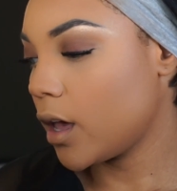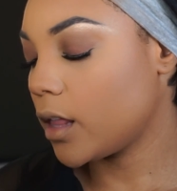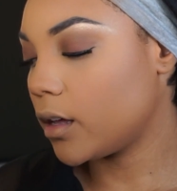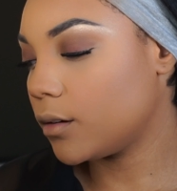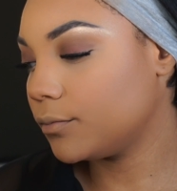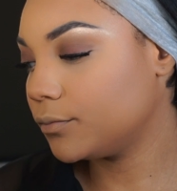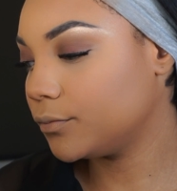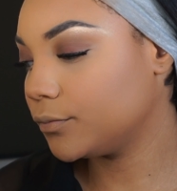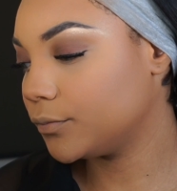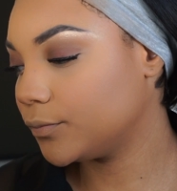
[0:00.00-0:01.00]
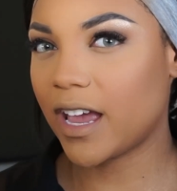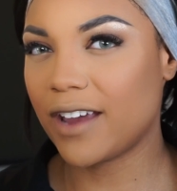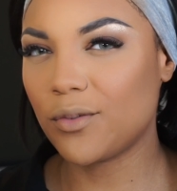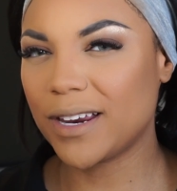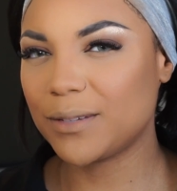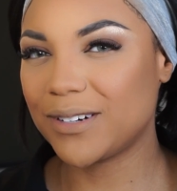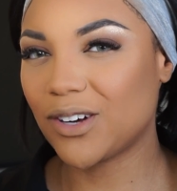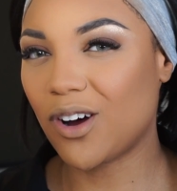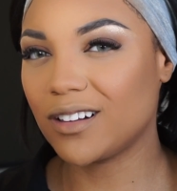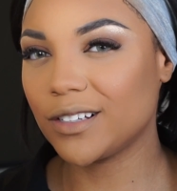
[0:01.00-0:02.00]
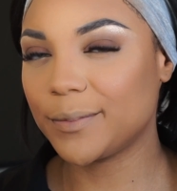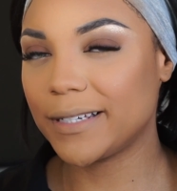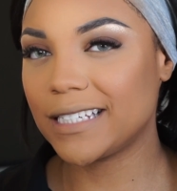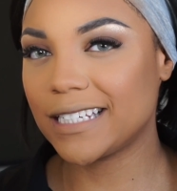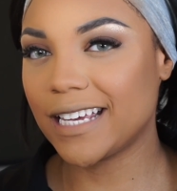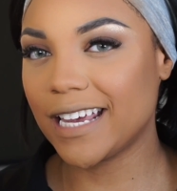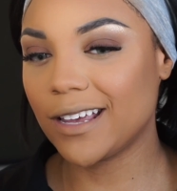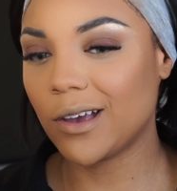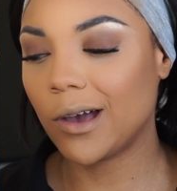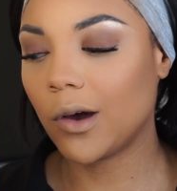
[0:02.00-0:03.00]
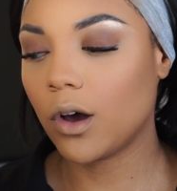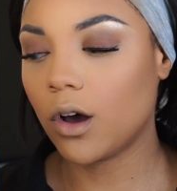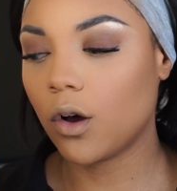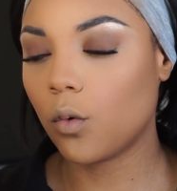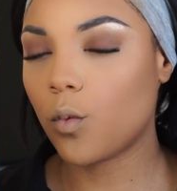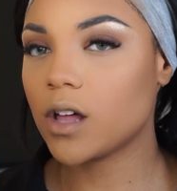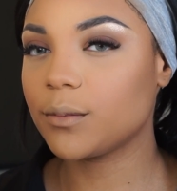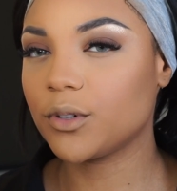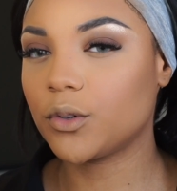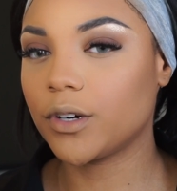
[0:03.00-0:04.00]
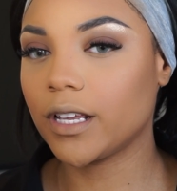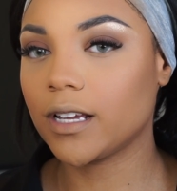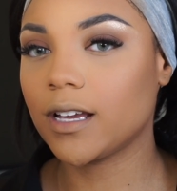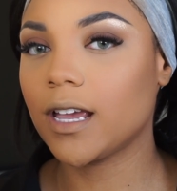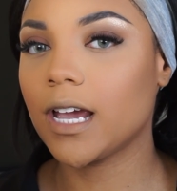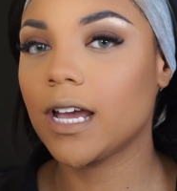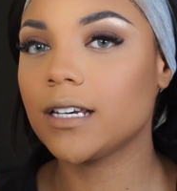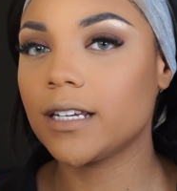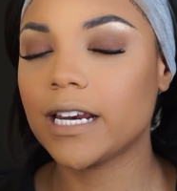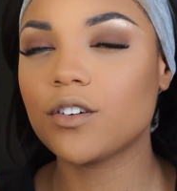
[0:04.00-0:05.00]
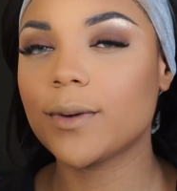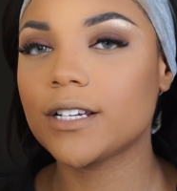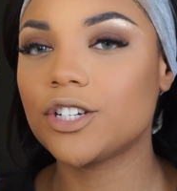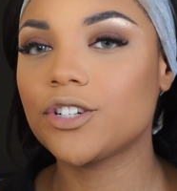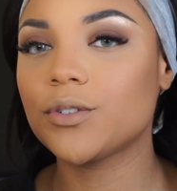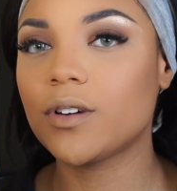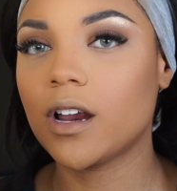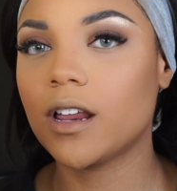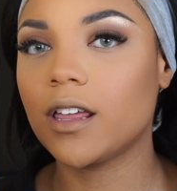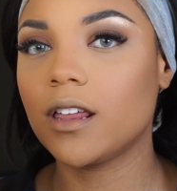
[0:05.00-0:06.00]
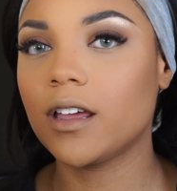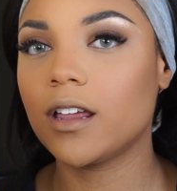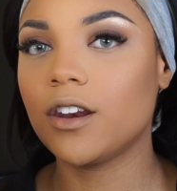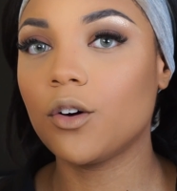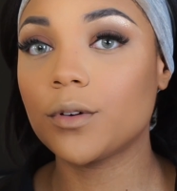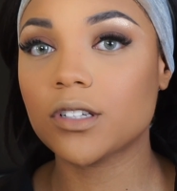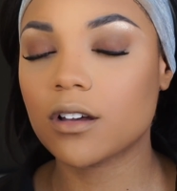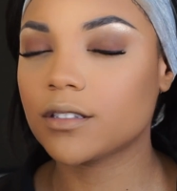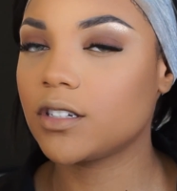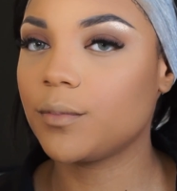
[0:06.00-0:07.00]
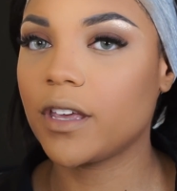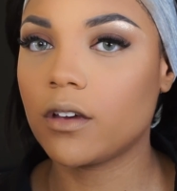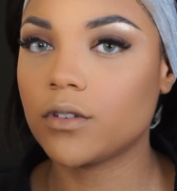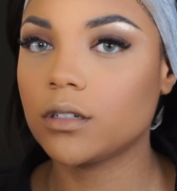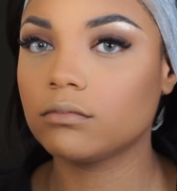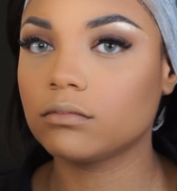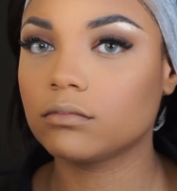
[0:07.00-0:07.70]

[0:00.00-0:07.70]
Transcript: hello, everybody's been calling me today while I'm recording. Need I remind you, no one talks to me ever.